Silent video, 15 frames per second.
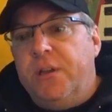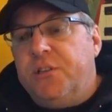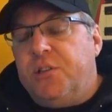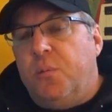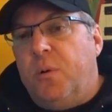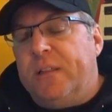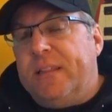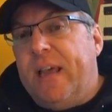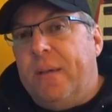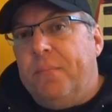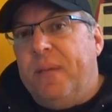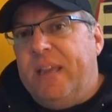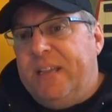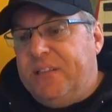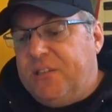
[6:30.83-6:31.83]
So what that
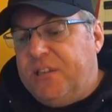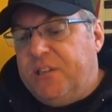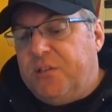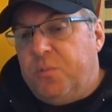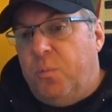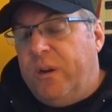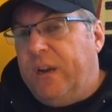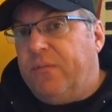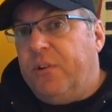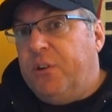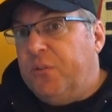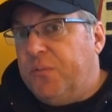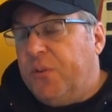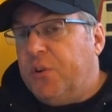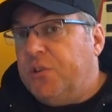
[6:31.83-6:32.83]
means is whenever
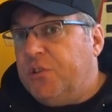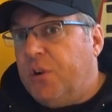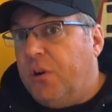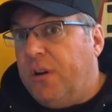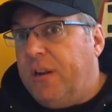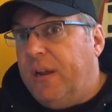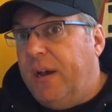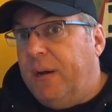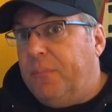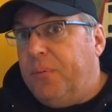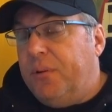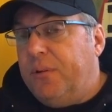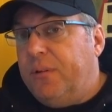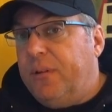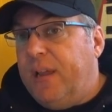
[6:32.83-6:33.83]
you first start it up
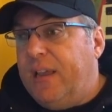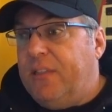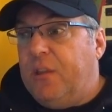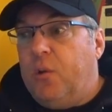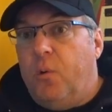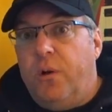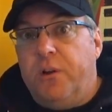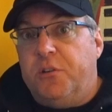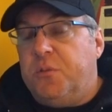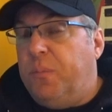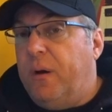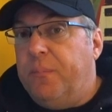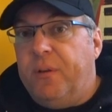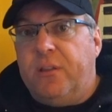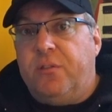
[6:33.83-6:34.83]
and the oil's
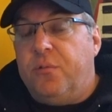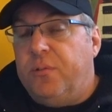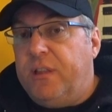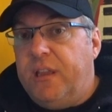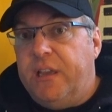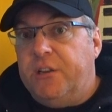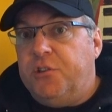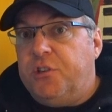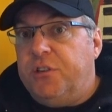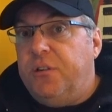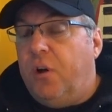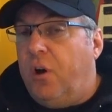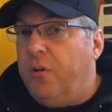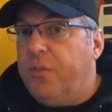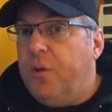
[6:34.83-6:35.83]
pumping through the engine,
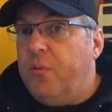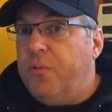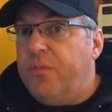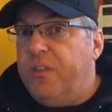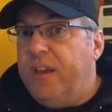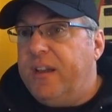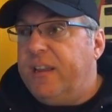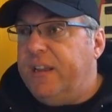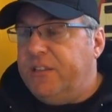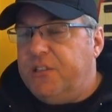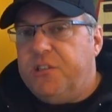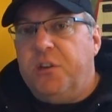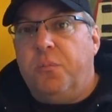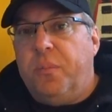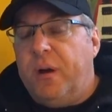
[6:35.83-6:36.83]
although thick, it's
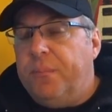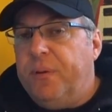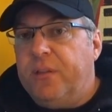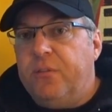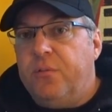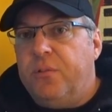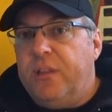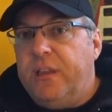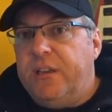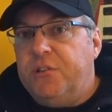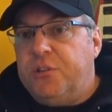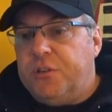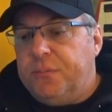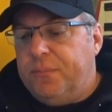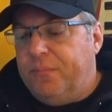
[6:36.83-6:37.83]
still pumping through the
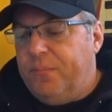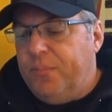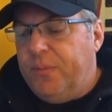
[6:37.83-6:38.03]
engine.